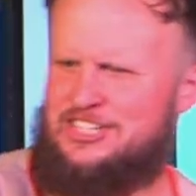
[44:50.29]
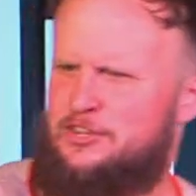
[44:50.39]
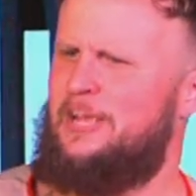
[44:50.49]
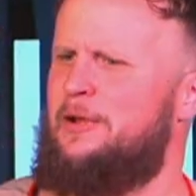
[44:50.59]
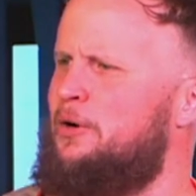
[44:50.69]

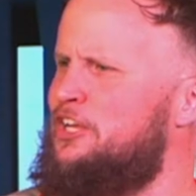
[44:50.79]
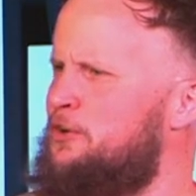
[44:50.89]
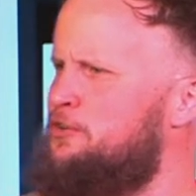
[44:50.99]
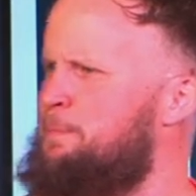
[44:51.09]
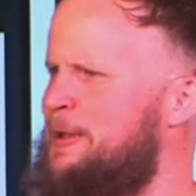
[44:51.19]
So he will
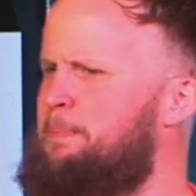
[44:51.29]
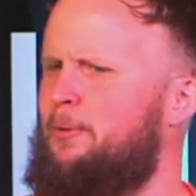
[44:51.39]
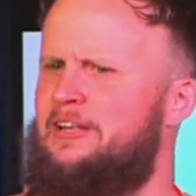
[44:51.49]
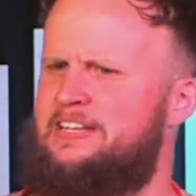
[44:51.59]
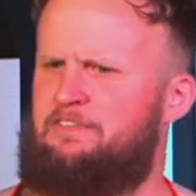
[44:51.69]
use
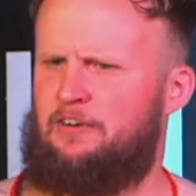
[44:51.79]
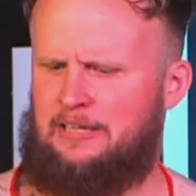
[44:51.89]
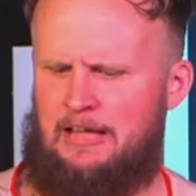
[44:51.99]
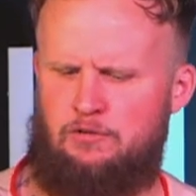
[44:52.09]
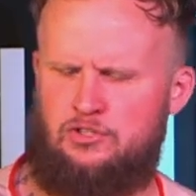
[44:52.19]
people in
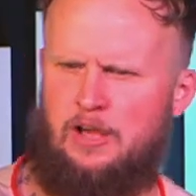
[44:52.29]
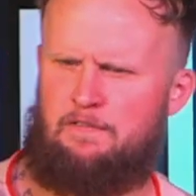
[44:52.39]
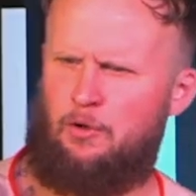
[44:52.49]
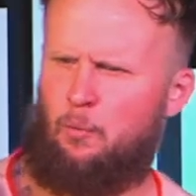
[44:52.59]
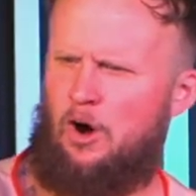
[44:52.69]
different levels
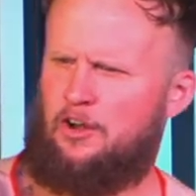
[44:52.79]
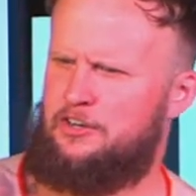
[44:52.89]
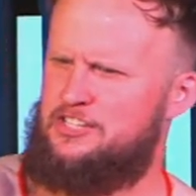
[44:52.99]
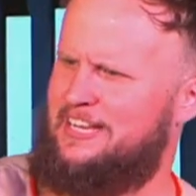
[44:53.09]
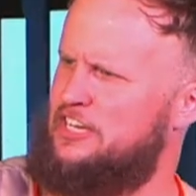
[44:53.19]
of the
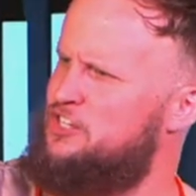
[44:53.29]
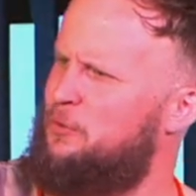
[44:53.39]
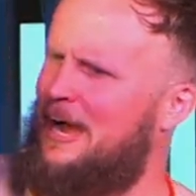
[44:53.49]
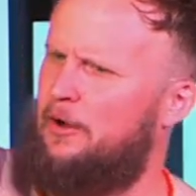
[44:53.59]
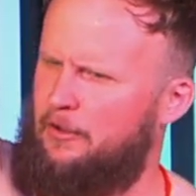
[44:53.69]
water to get
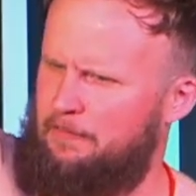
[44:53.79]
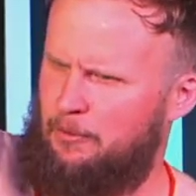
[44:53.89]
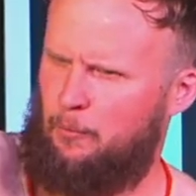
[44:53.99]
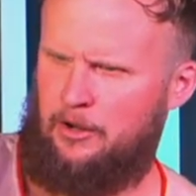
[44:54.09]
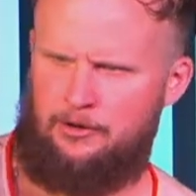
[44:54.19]
you out of
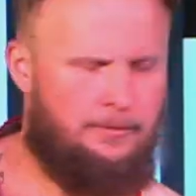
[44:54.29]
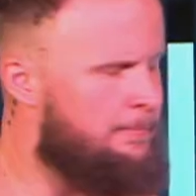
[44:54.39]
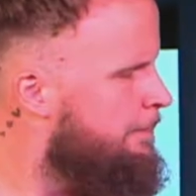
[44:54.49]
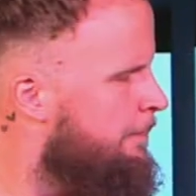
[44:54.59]
the water.